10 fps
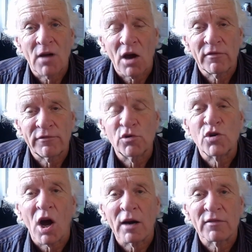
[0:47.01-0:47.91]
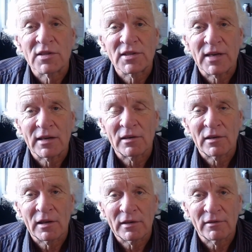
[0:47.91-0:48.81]
food harvest and
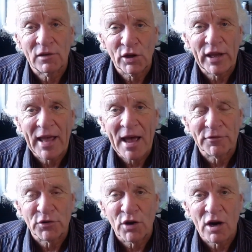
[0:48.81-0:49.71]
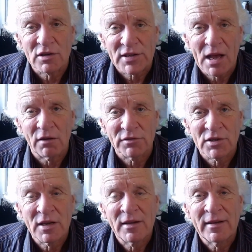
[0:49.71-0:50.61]
looking after ourselves
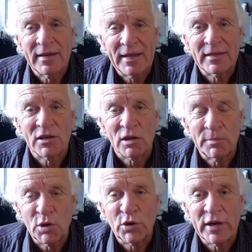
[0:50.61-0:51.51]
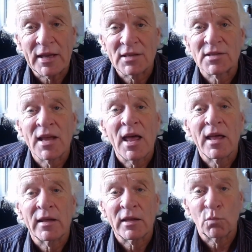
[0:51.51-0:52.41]
in the communities
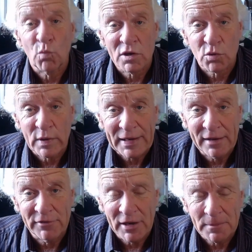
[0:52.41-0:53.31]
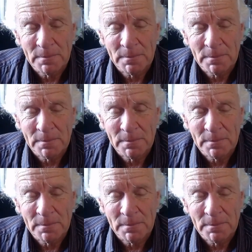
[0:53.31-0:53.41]
in which we live in.